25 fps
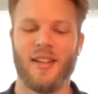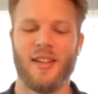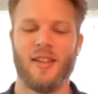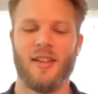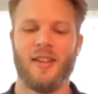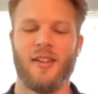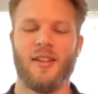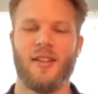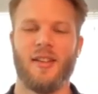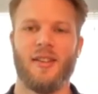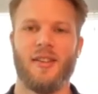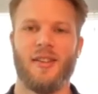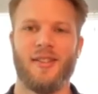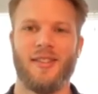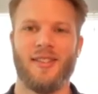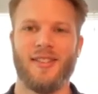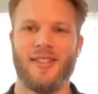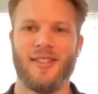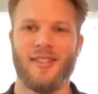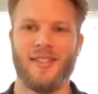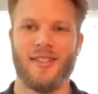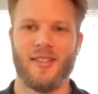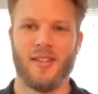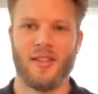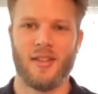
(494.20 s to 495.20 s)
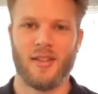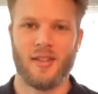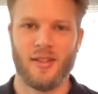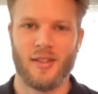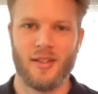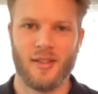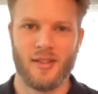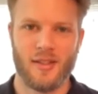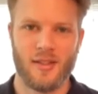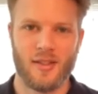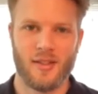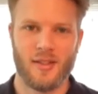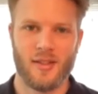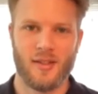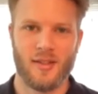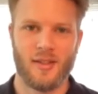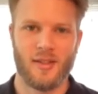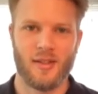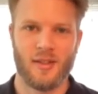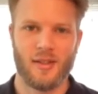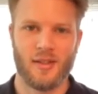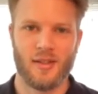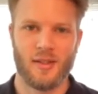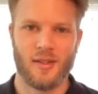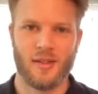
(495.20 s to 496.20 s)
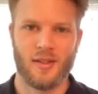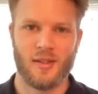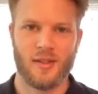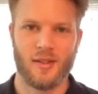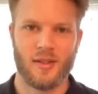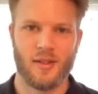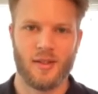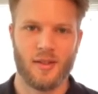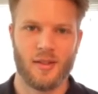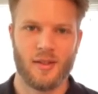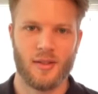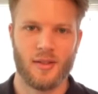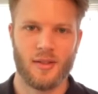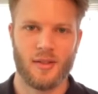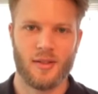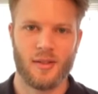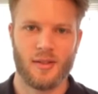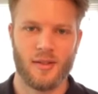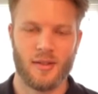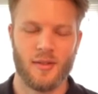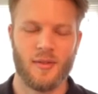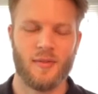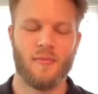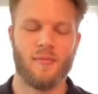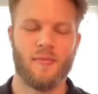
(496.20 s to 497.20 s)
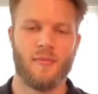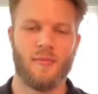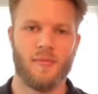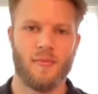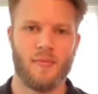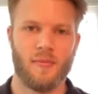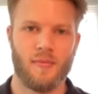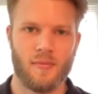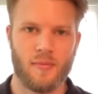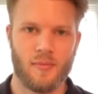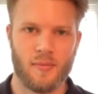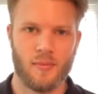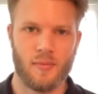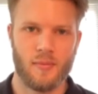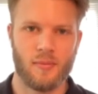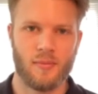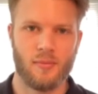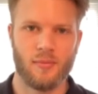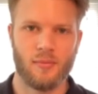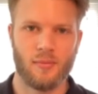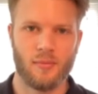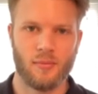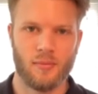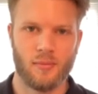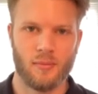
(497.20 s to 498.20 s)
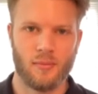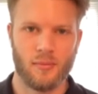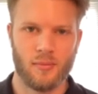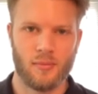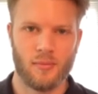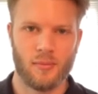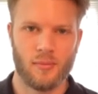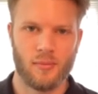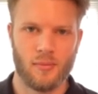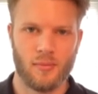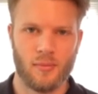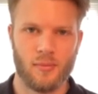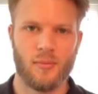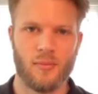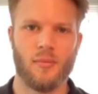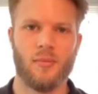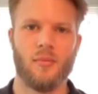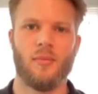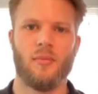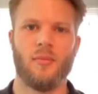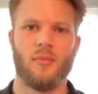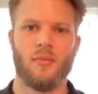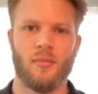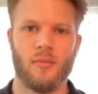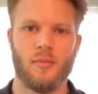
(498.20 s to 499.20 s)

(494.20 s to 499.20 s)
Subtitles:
The person shown says nothing.